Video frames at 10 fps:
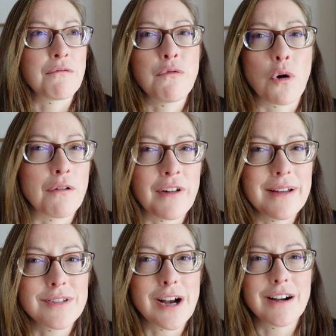them four or
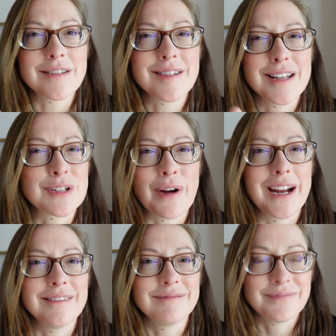five stars. It's
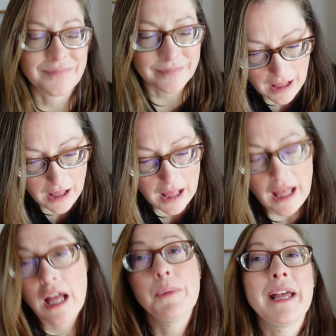great.
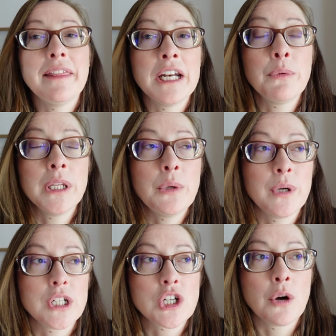Um, and then I really
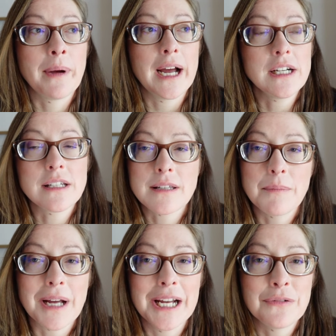wanted to go back to
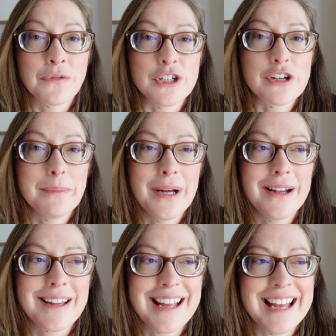some kind of winter
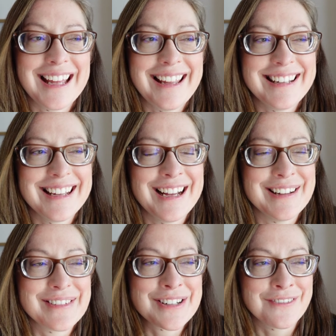book, and
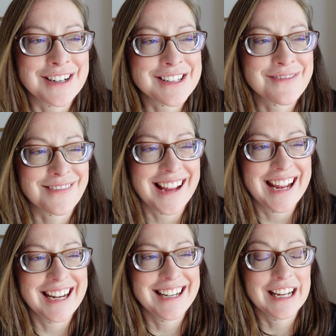um, some friends of
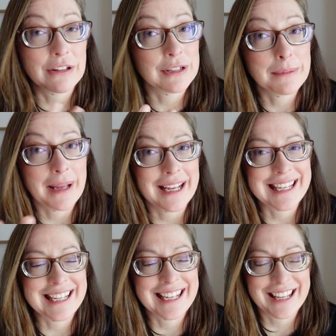mine, including
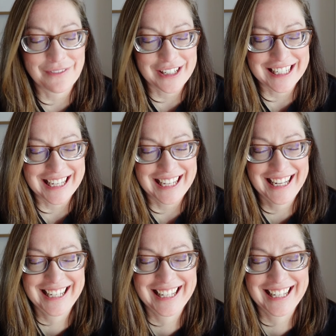Maggie and Vita,